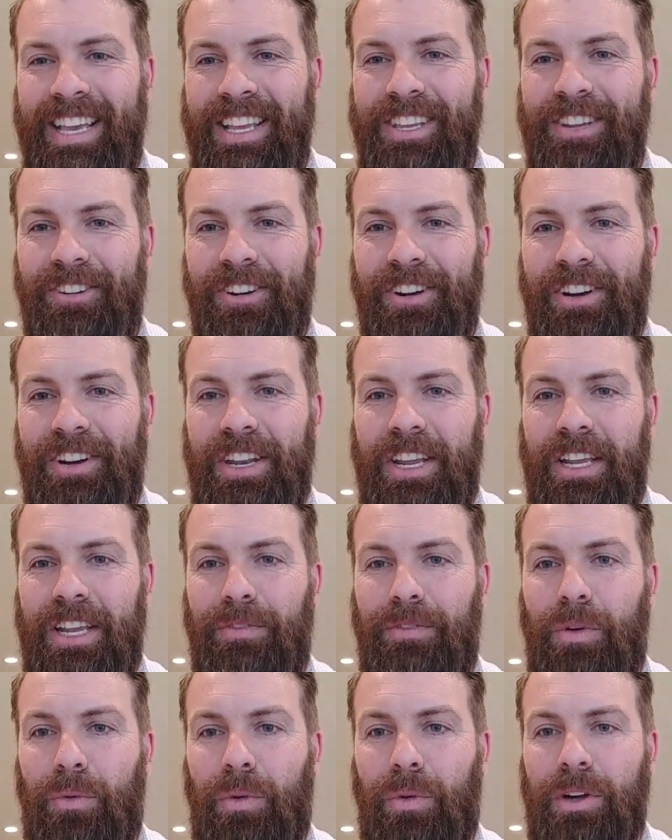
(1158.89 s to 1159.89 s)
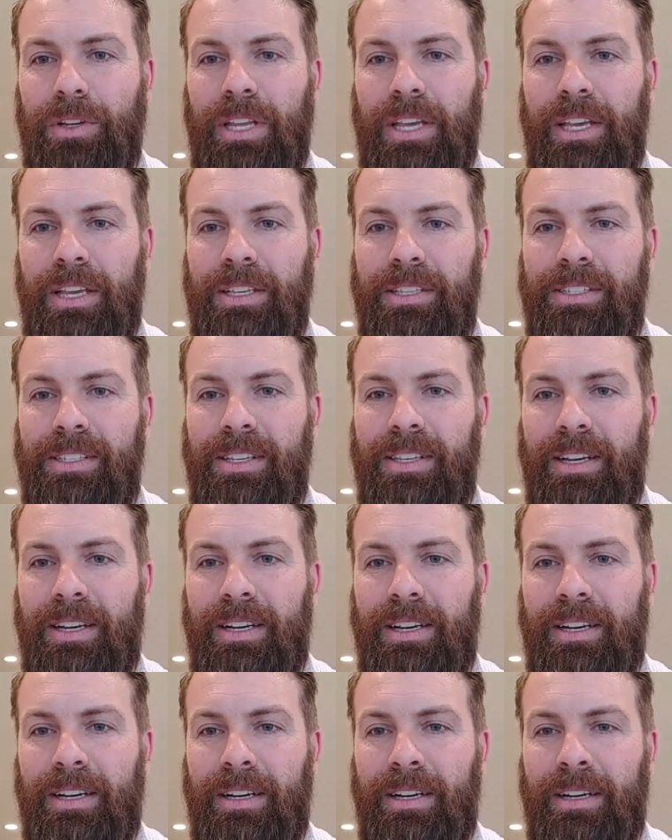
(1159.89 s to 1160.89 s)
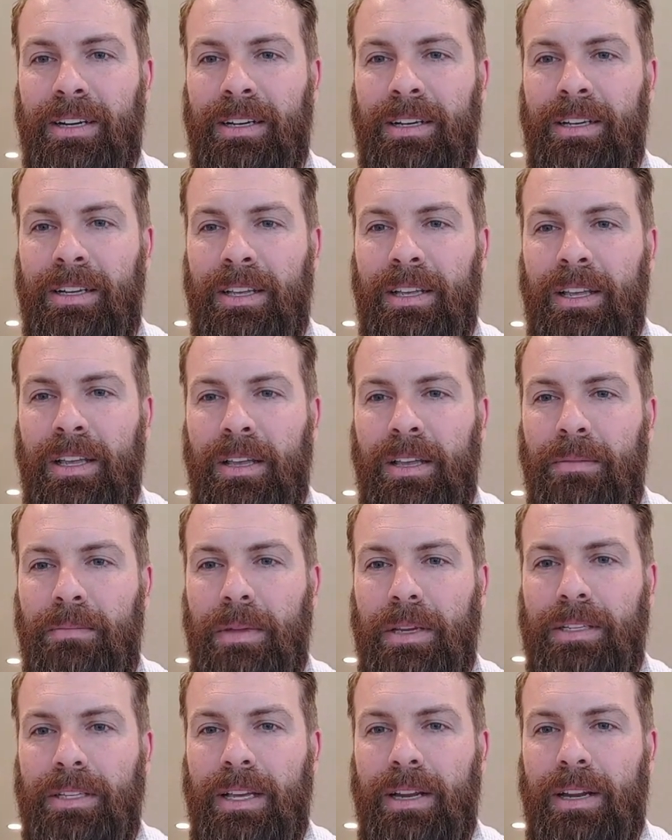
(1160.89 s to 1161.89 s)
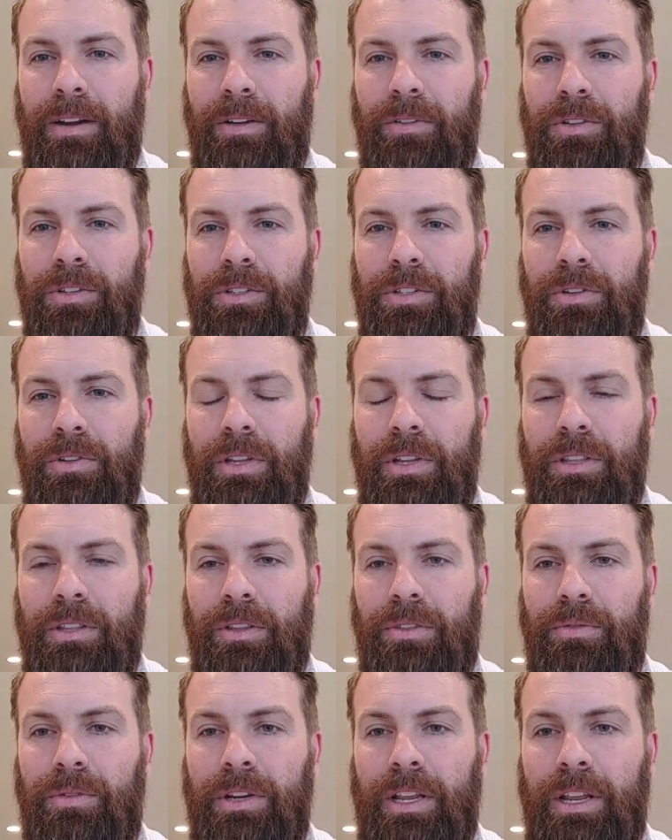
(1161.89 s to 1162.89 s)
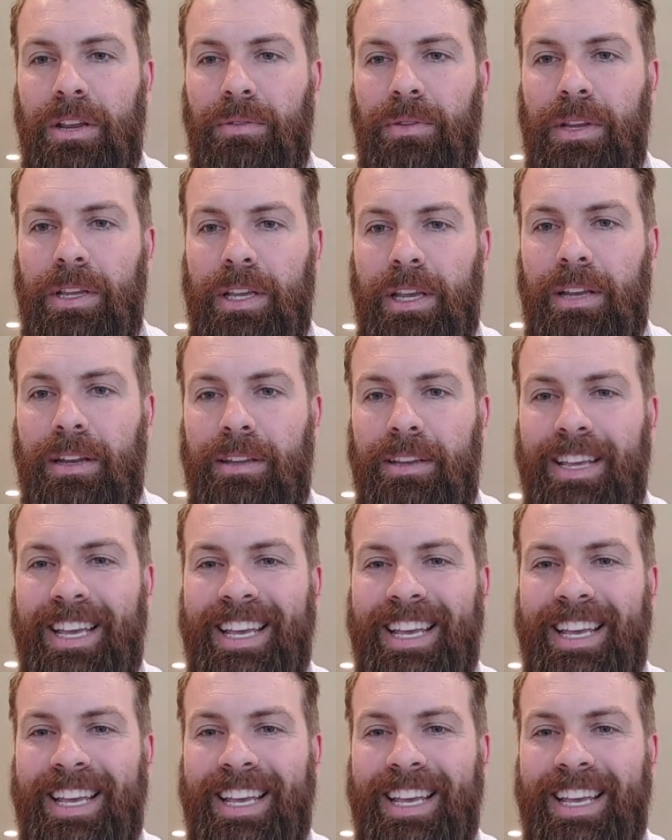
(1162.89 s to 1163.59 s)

You're Nick, if your work days, uh, make 10 hours, you need the three day weekend,